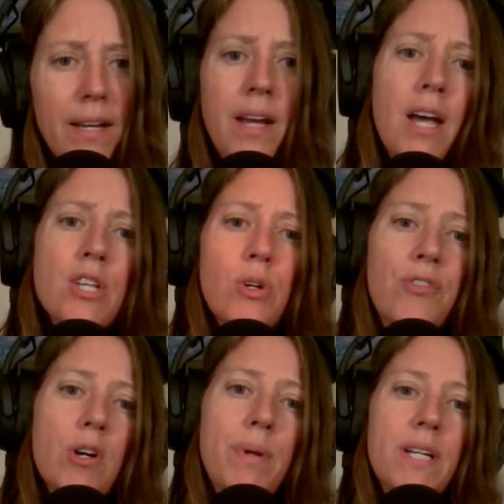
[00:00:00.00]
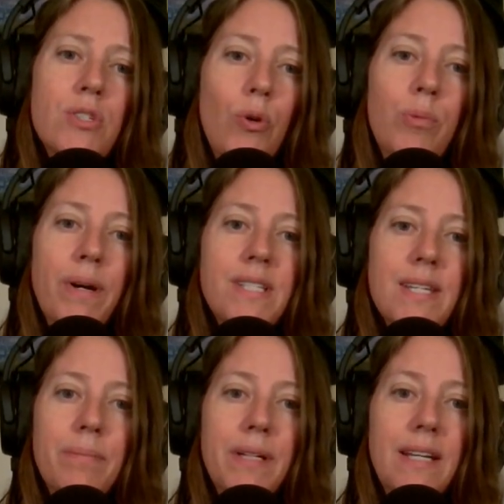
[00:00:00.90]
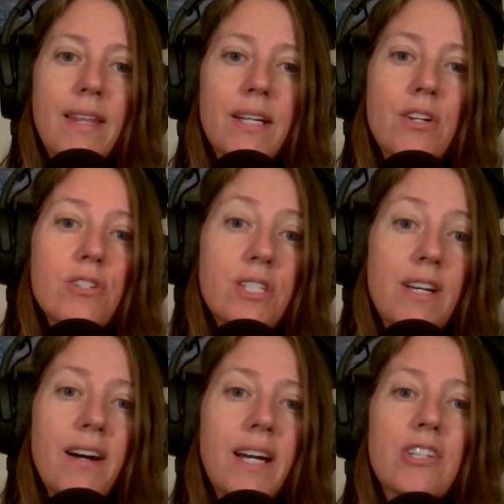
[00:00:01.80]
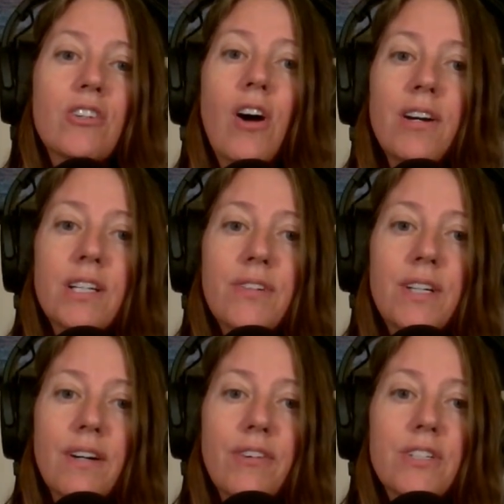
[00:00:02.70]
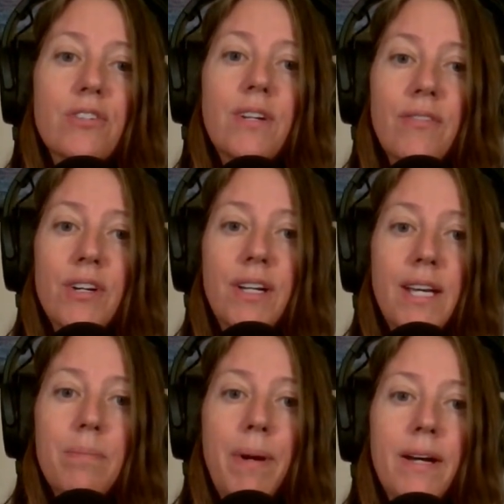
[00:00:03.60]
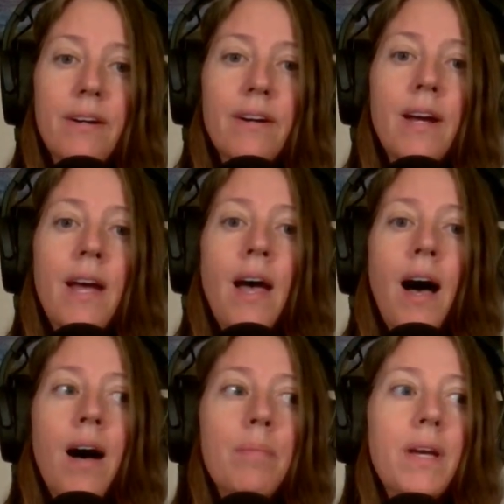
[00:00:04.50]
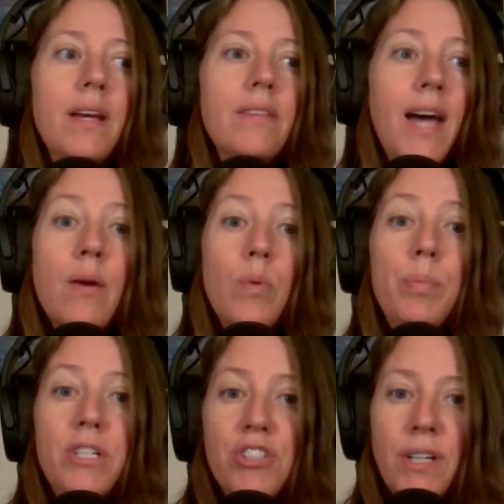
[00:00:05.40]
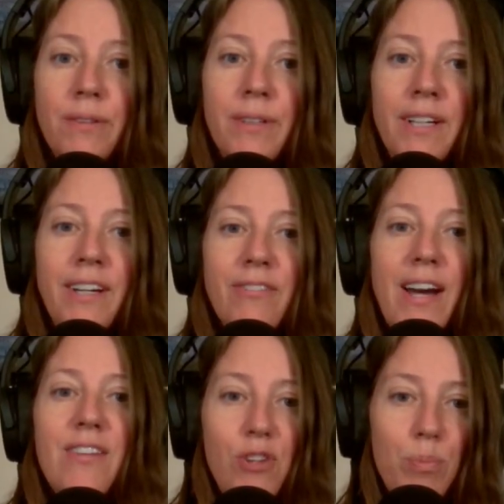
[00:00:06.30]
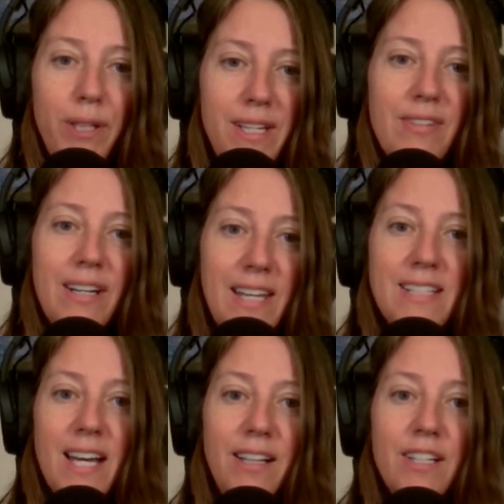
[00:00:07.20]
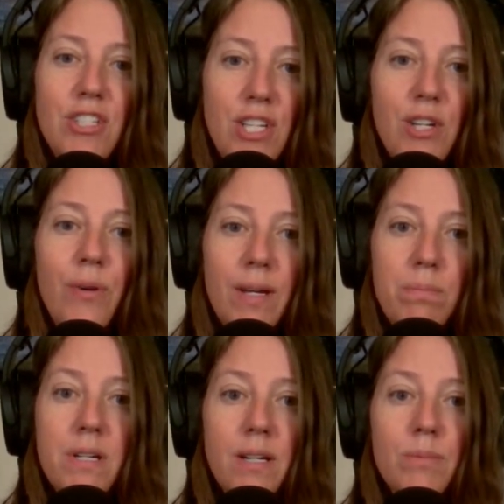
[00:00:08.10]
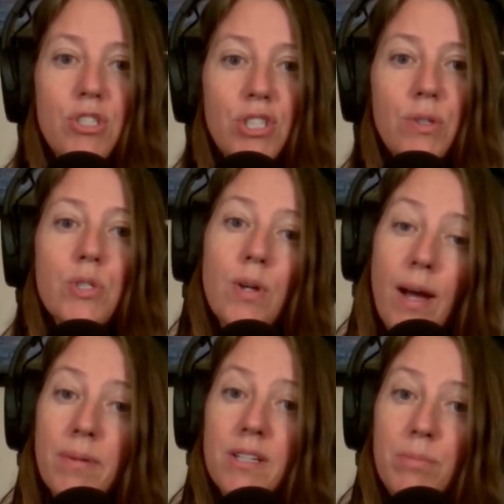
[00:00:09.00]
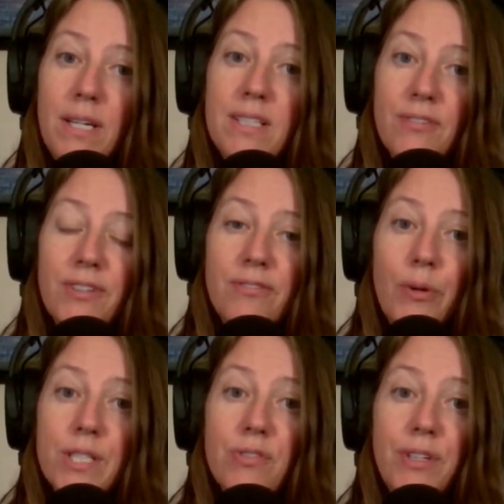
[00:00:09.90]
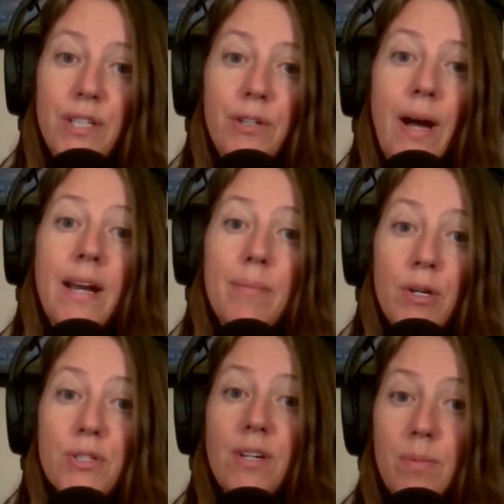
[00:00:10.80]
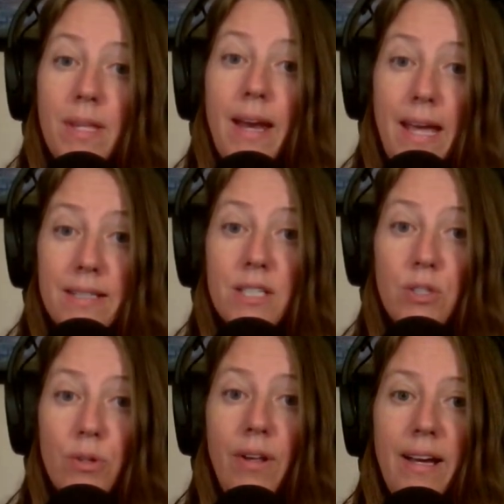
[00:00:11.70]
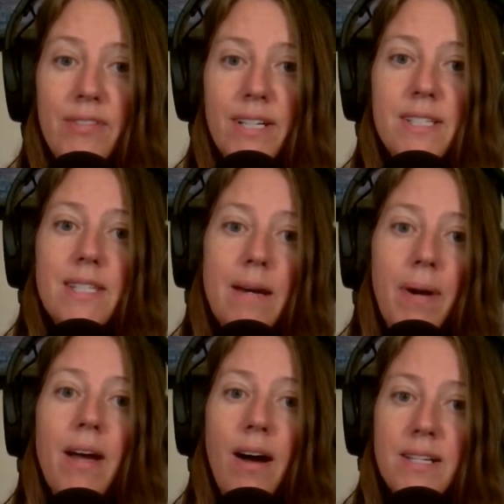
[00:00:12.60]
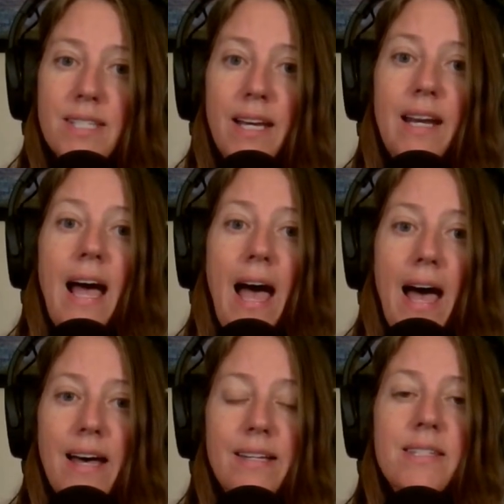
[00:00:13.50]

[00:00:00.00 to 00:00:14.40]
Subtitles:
So if you're being told by somebody that you're stuck and you're not going to recover and you're never going to get better, that will be true. Right? If you believe it and they tell it to you, it becomes true. So I'm going to be a different voice for you. And I'm also going to be that anecdotal evidence that my eyesight has